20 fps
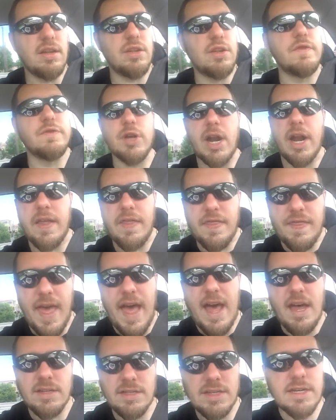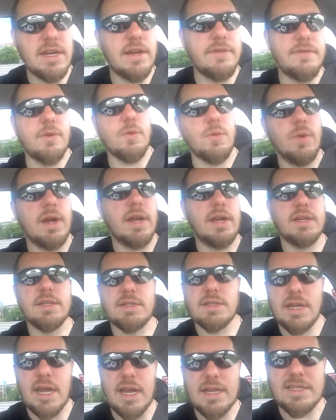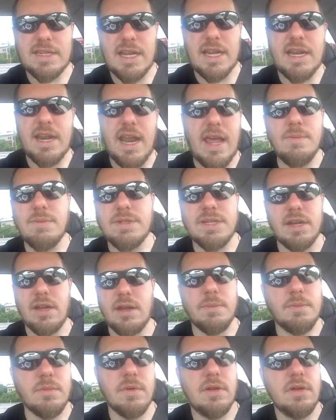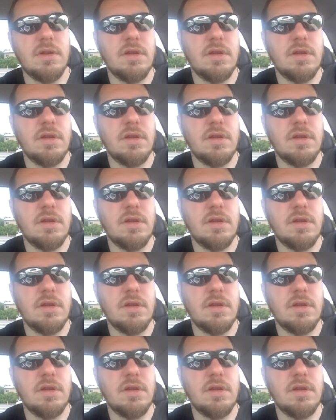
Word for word: You've tried a thousand different ways. I said, name some.